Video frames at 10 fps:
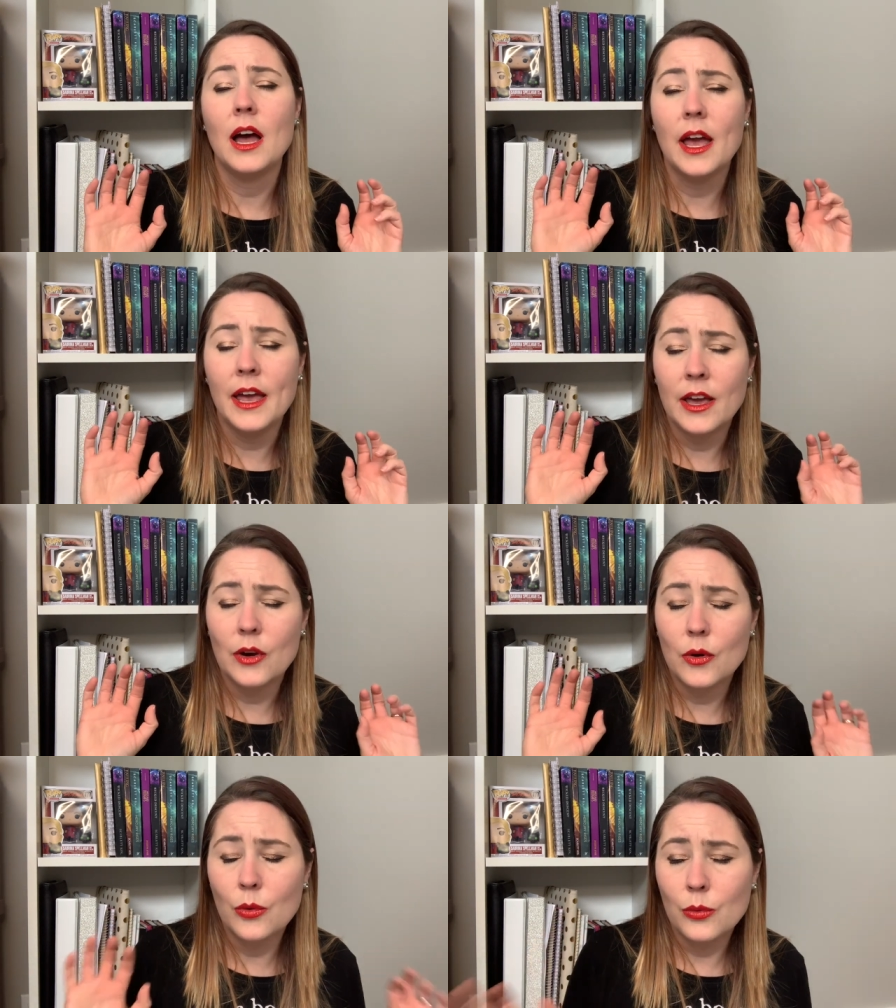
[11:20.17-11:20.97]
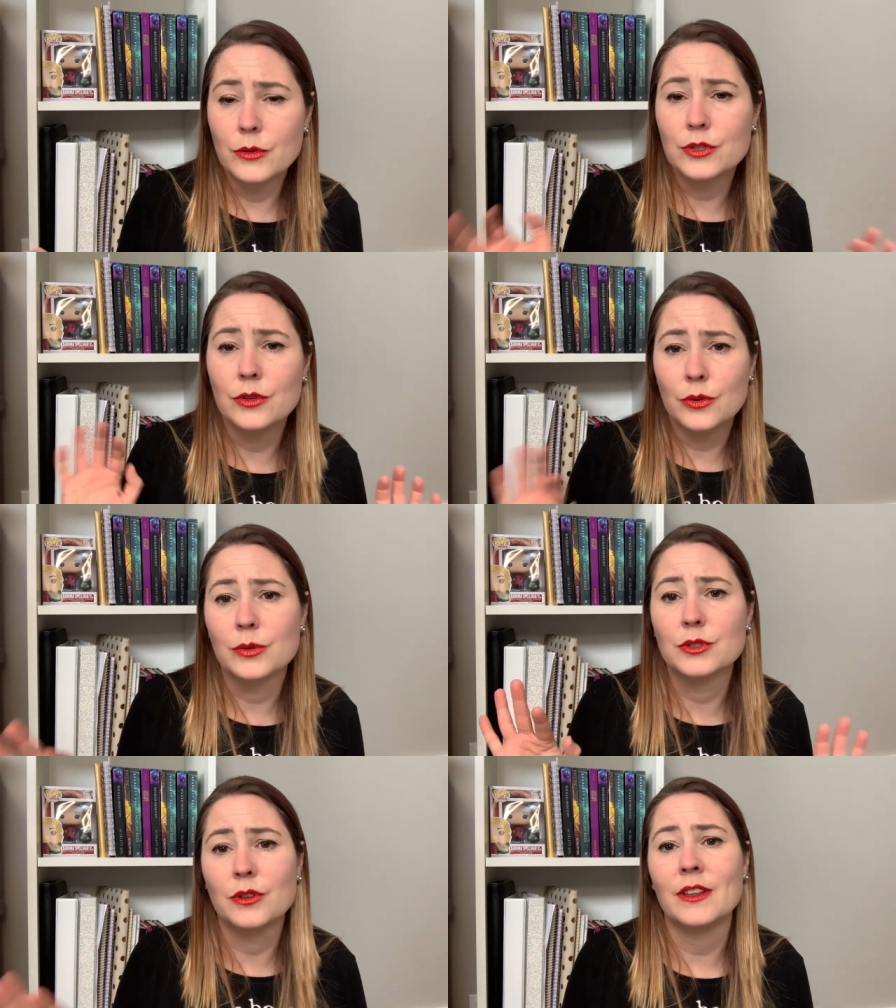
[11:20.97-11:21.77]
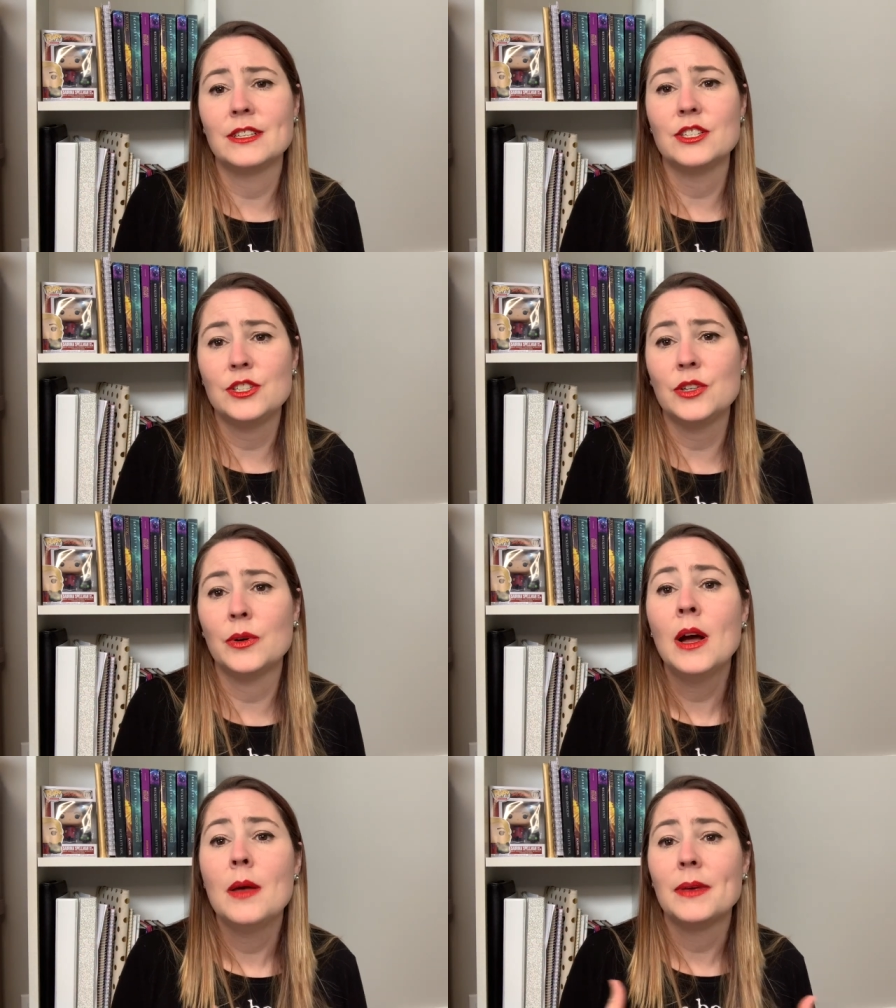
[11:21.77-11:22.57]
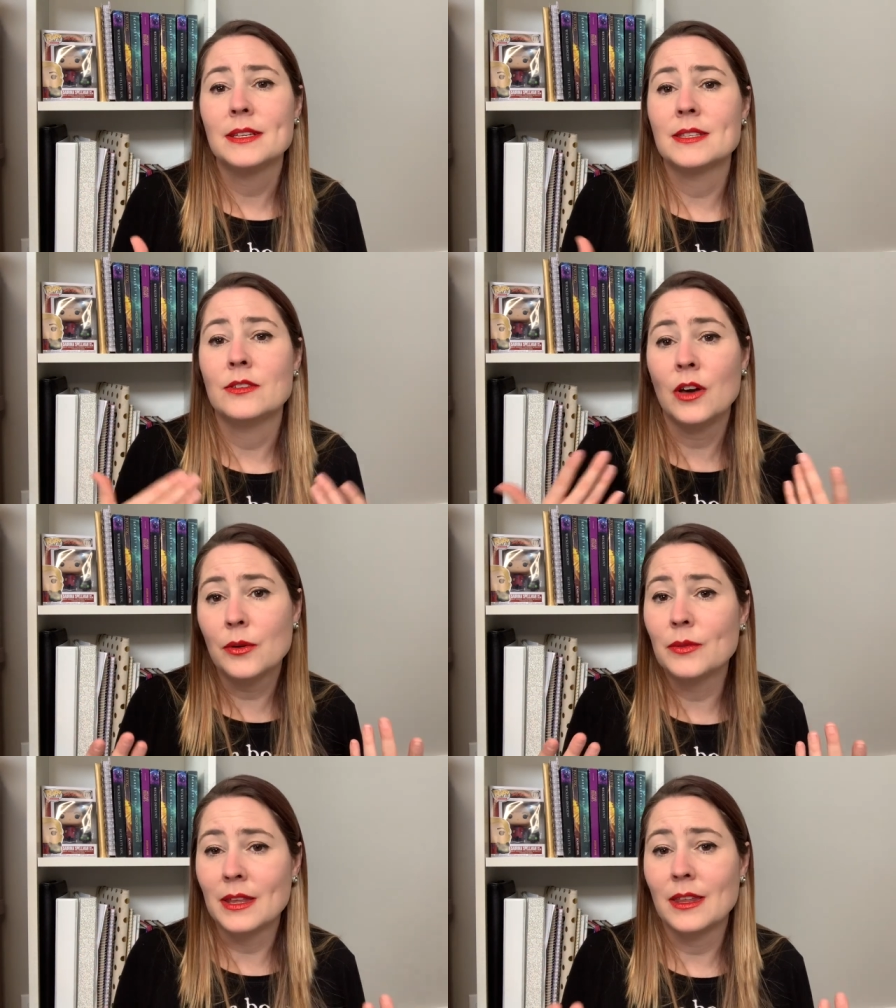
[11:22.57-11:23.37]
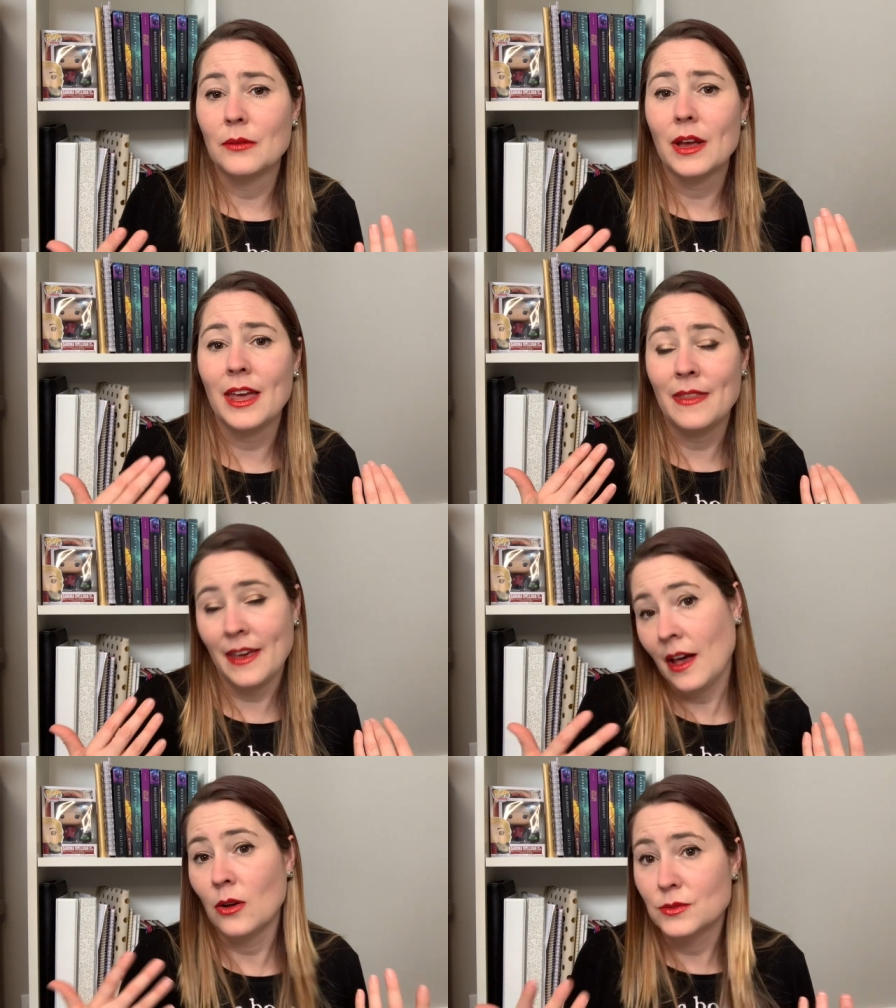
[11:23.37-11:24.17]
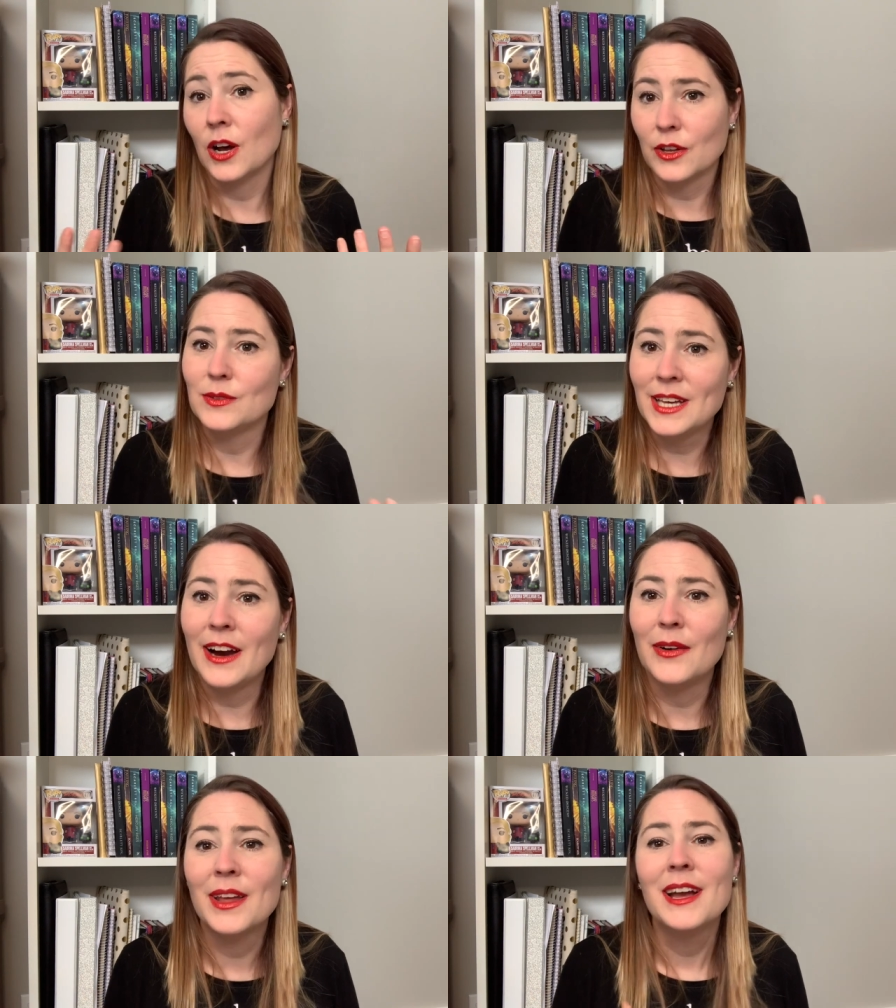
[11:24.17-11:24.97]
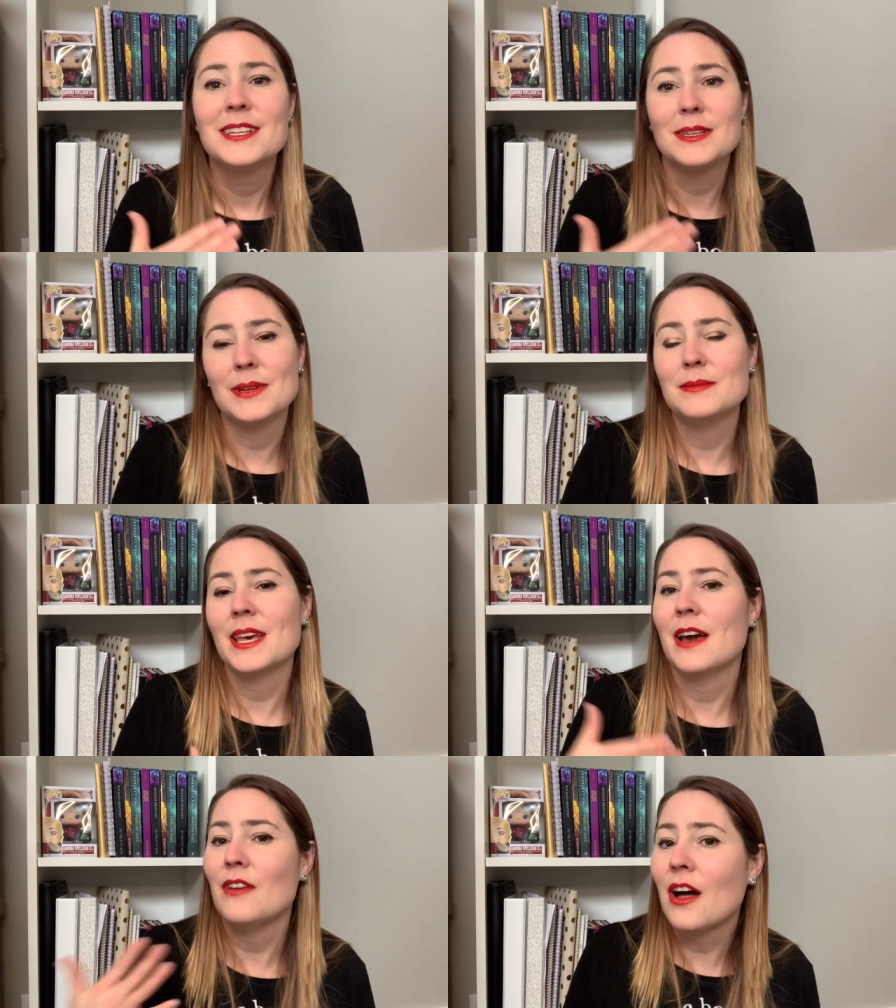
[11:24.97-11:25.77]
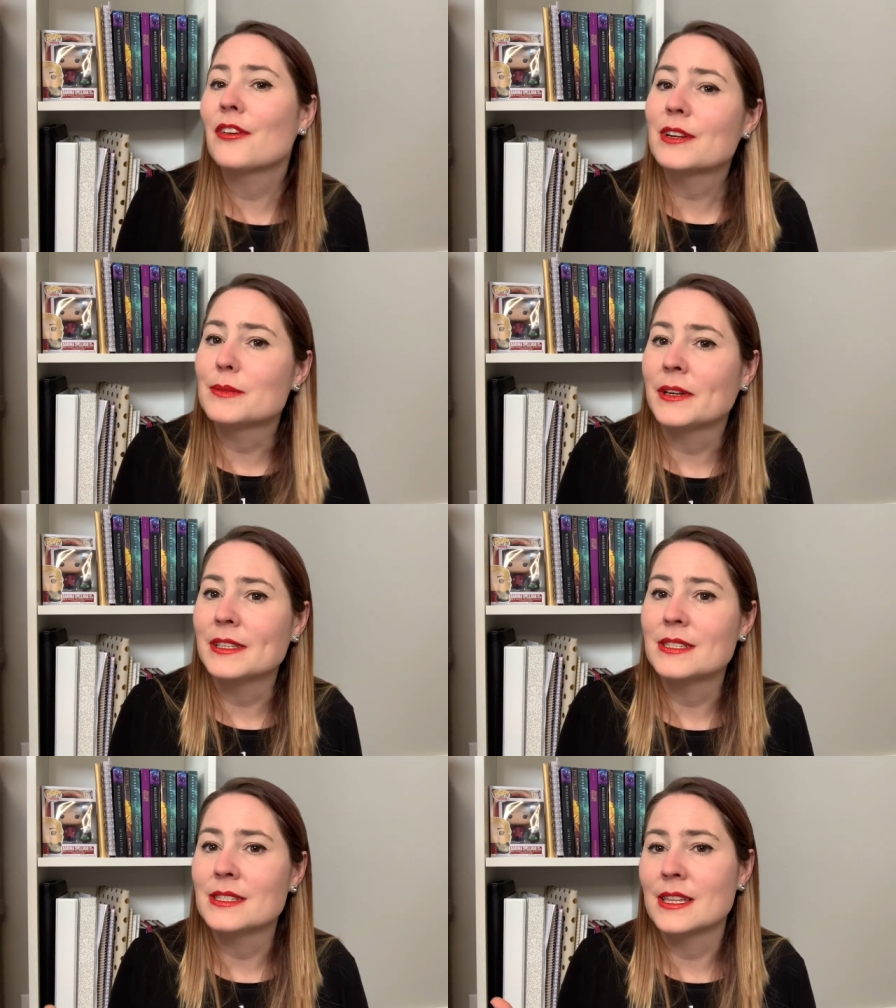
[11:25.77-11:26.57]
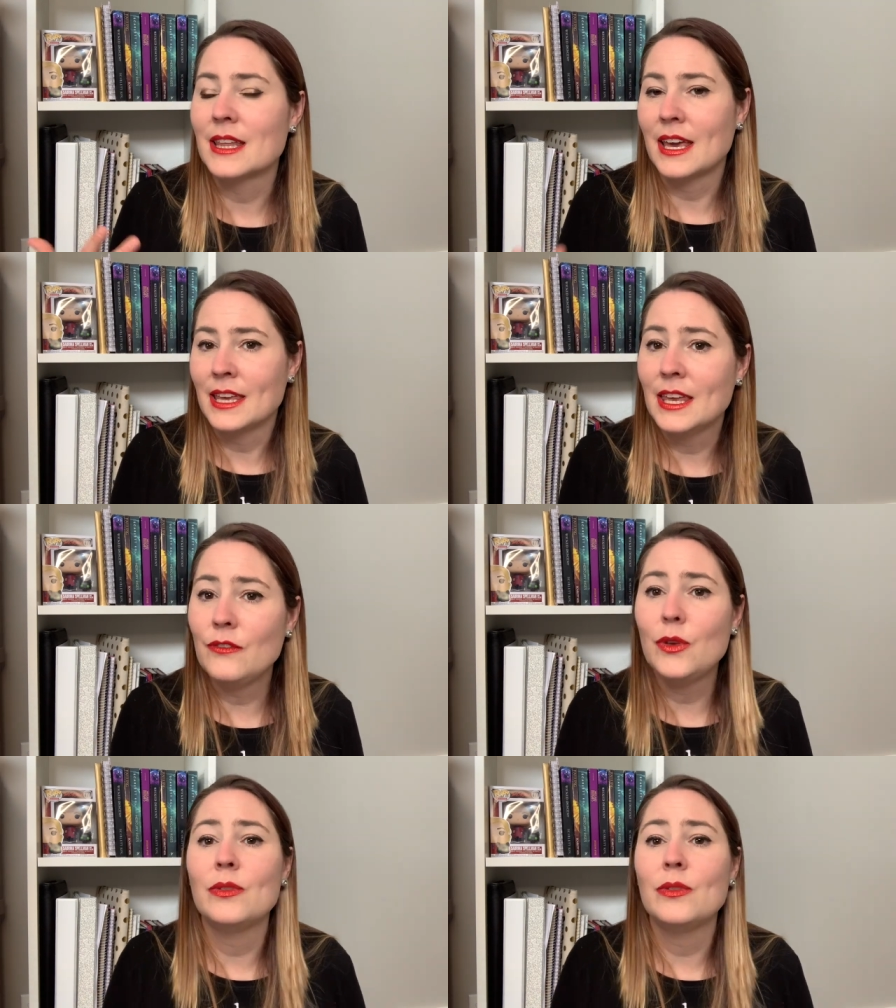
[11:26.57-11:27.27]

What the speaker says: a crucial thing to do, because not only can they help talk you down, sometimes they have other experiences that they can give you.